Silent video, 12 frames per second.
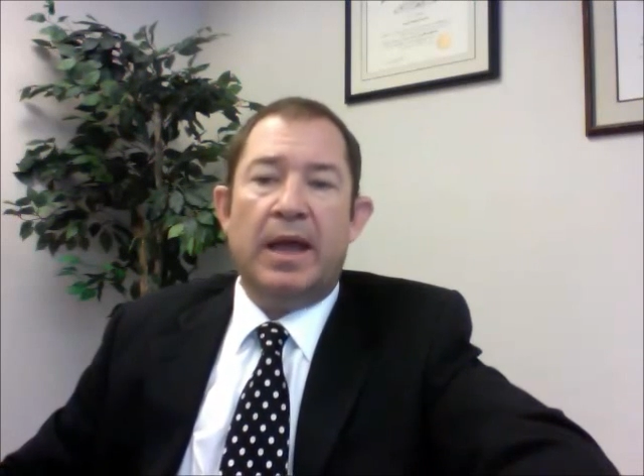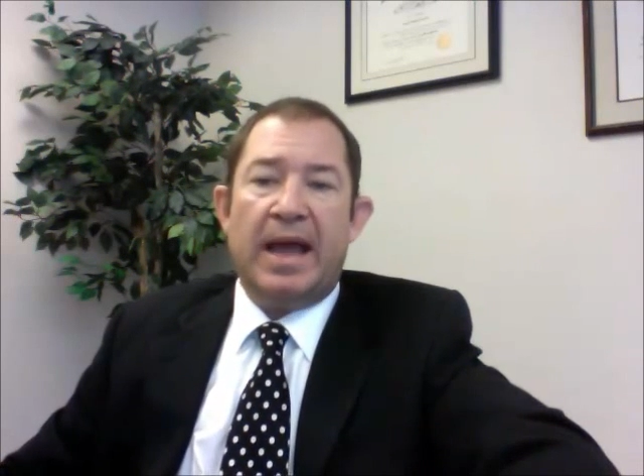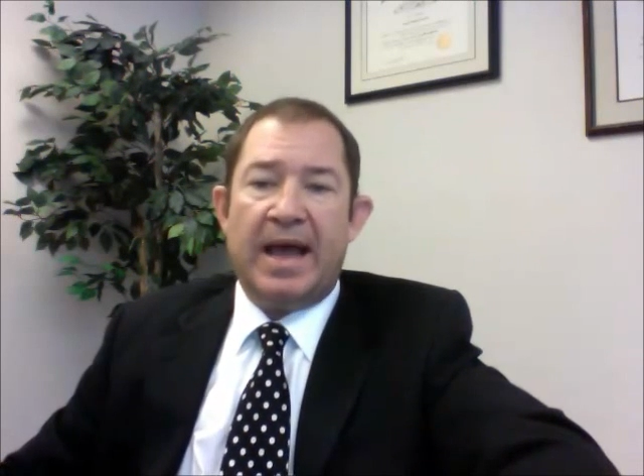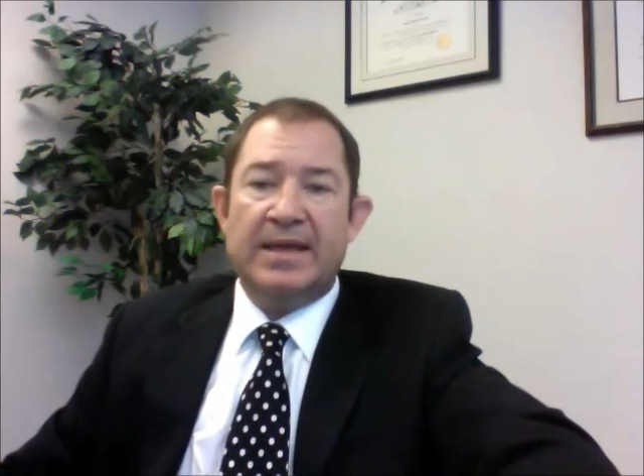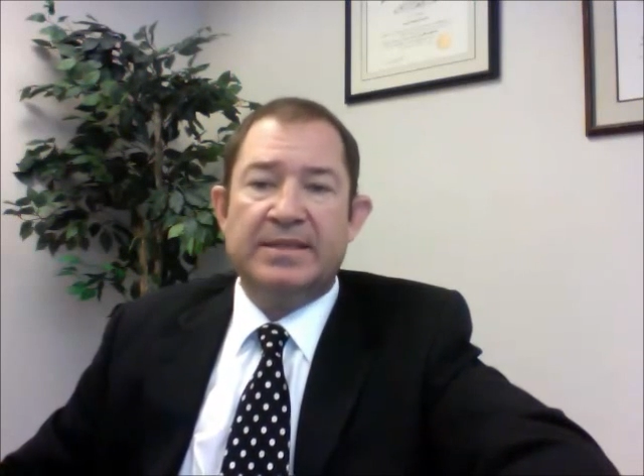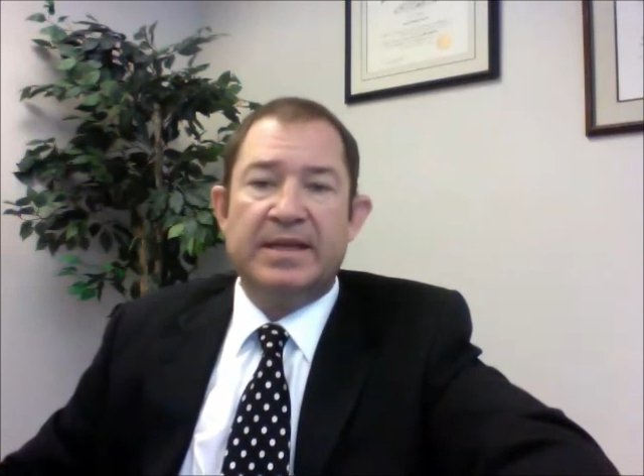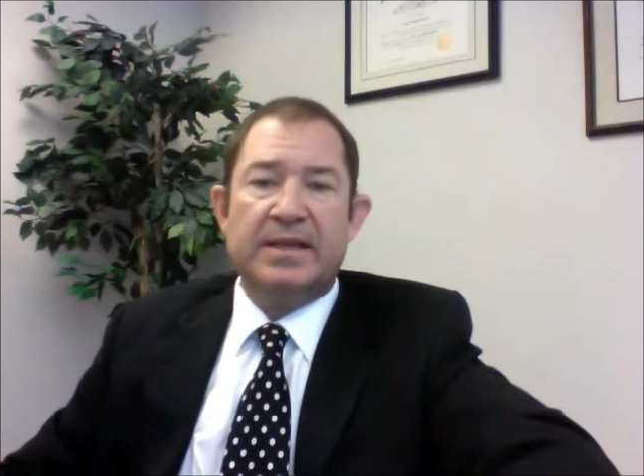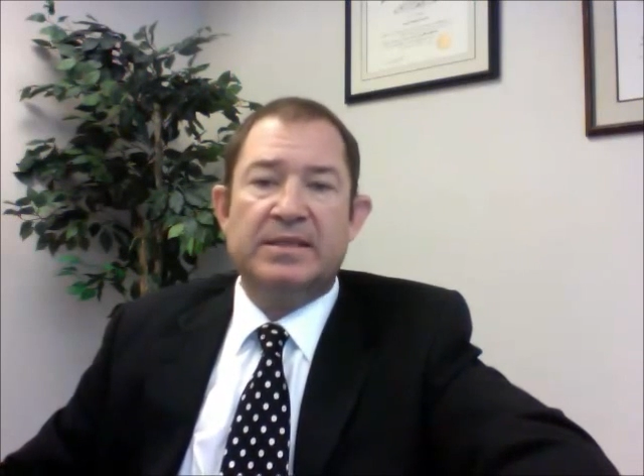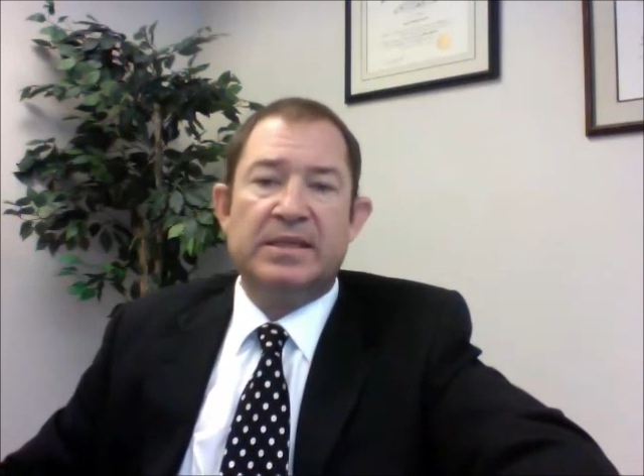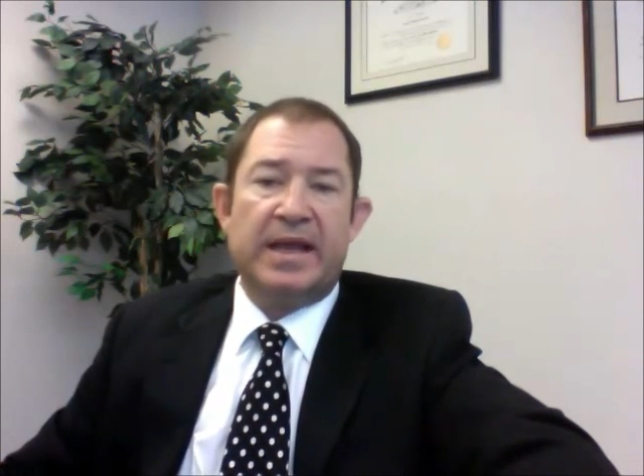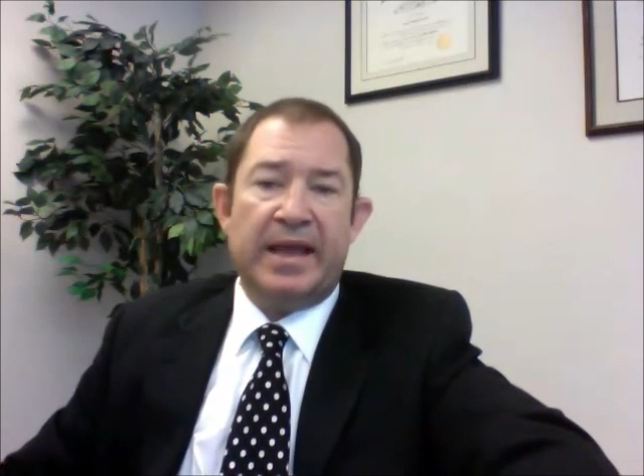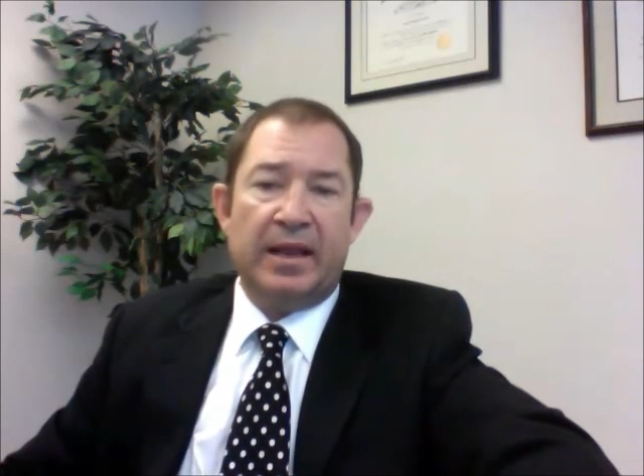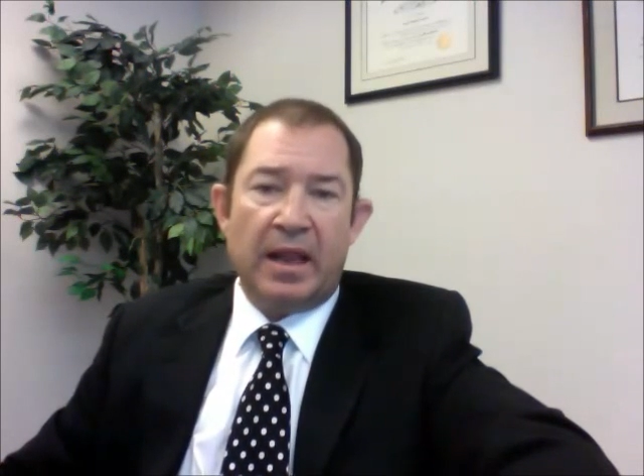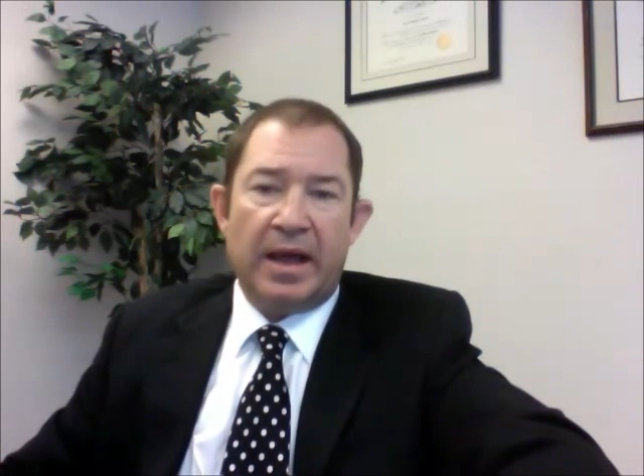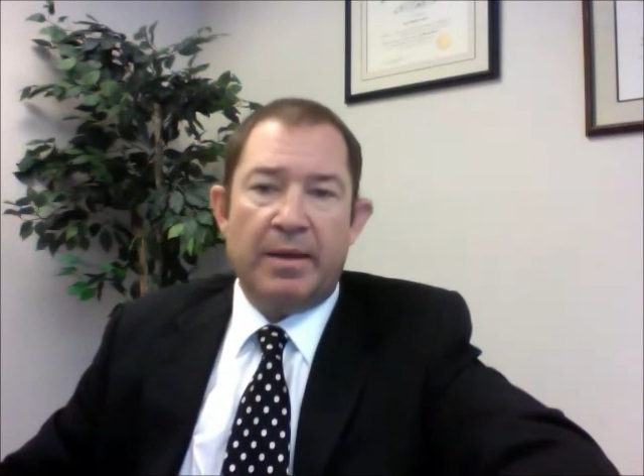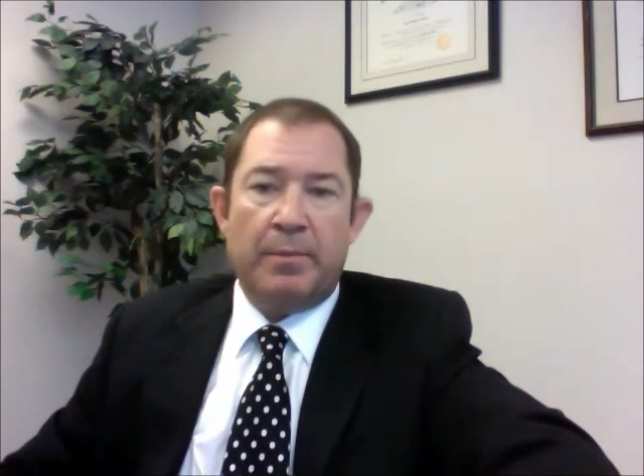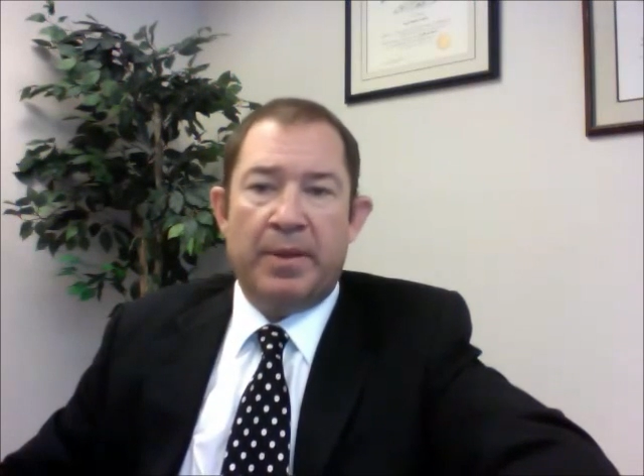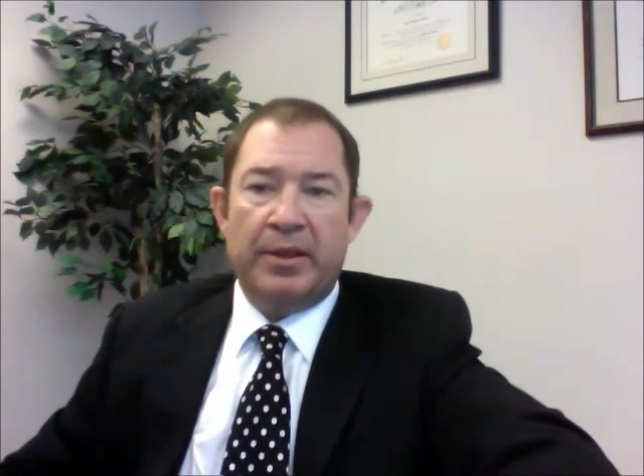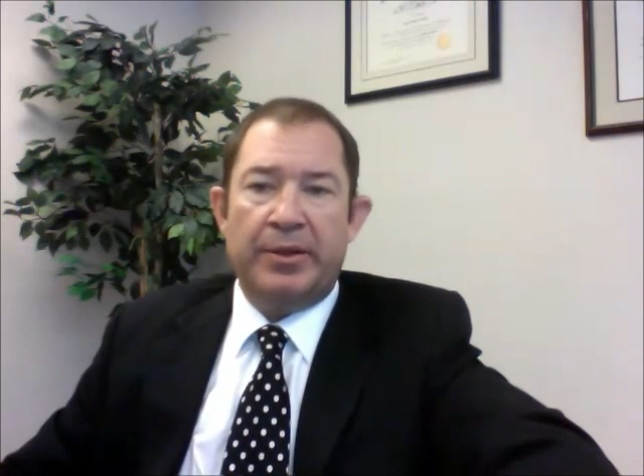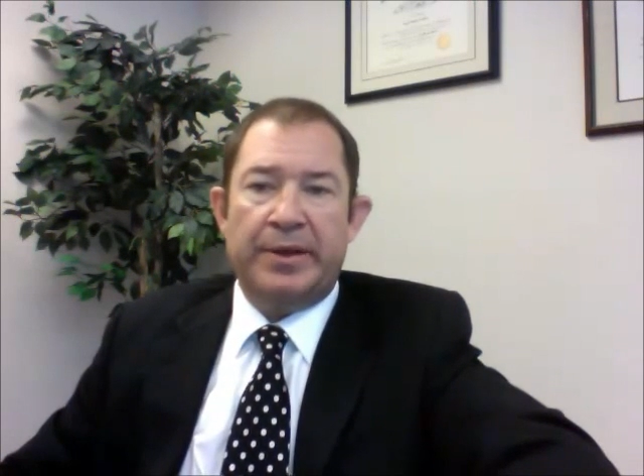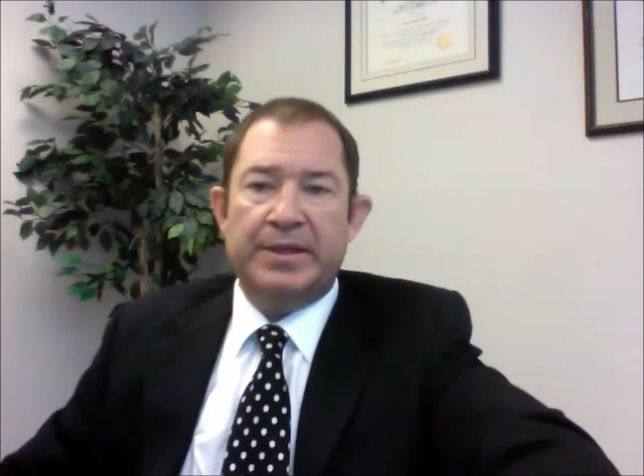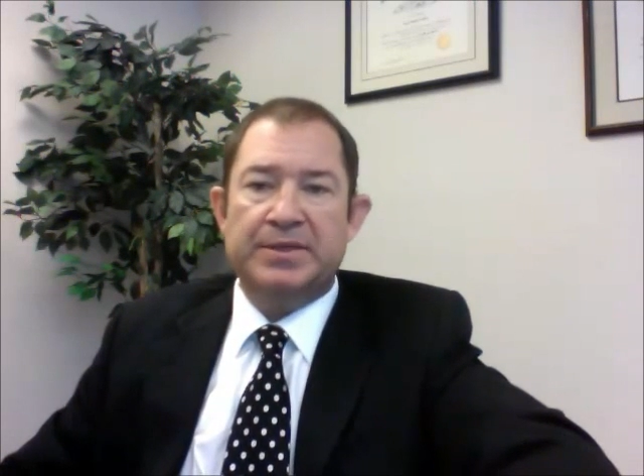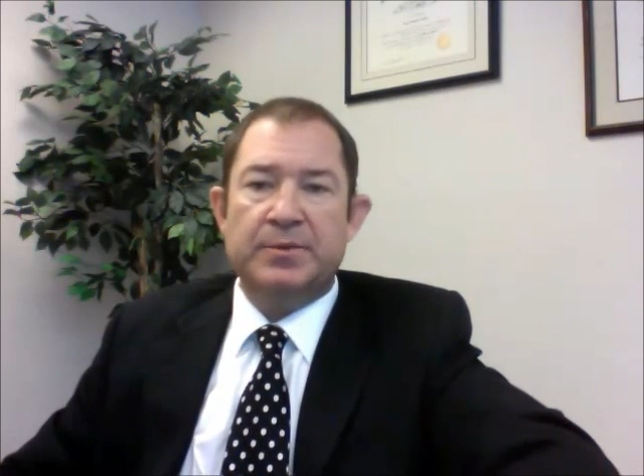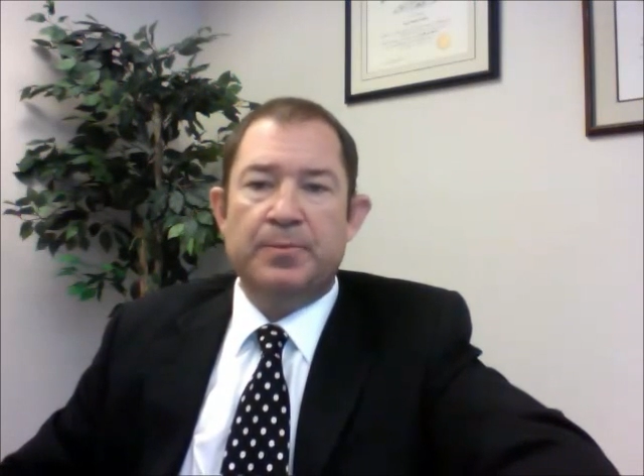assets, and
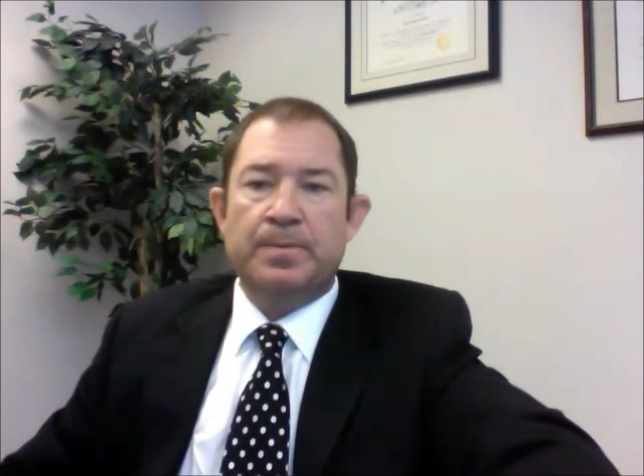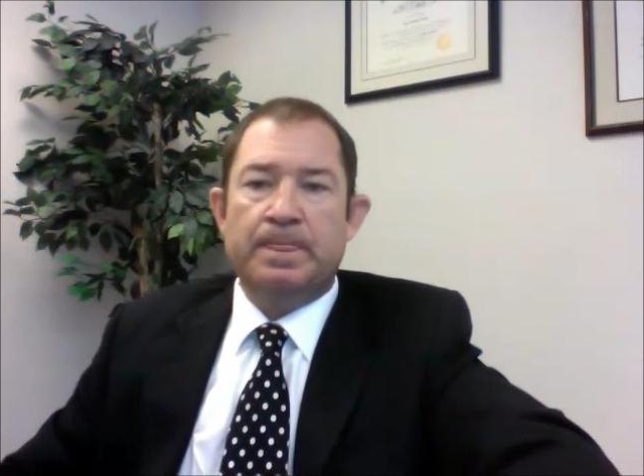liabilities.